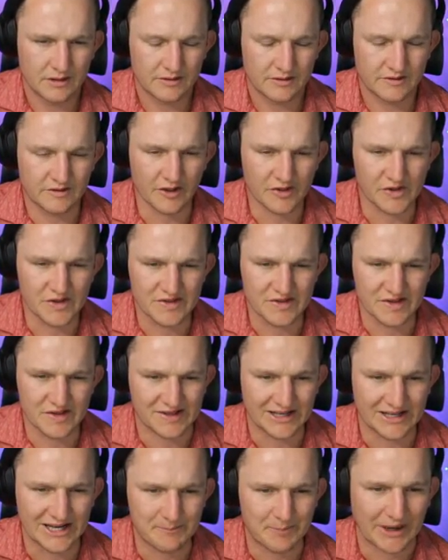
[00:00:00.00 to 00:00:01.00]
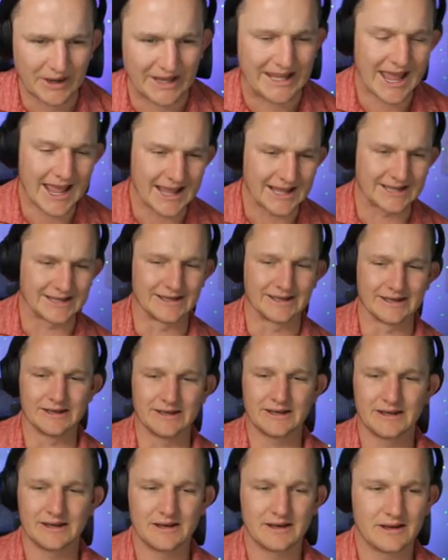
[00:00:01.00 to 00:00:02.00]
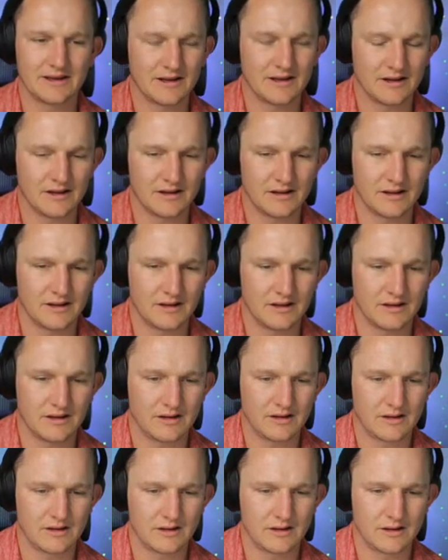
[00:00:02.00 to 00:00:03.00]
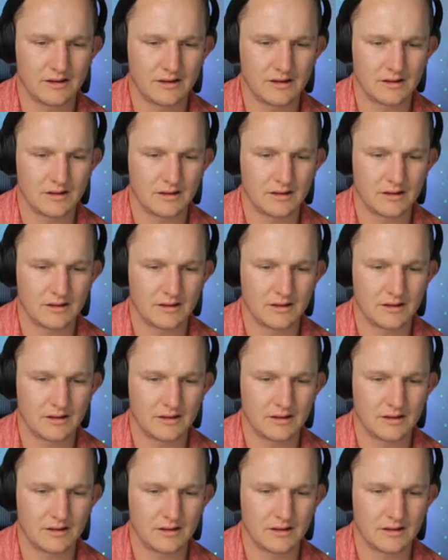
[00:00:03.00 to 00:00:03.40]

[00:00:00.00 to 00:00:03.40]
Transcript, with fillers: Tossin's asleep again. run?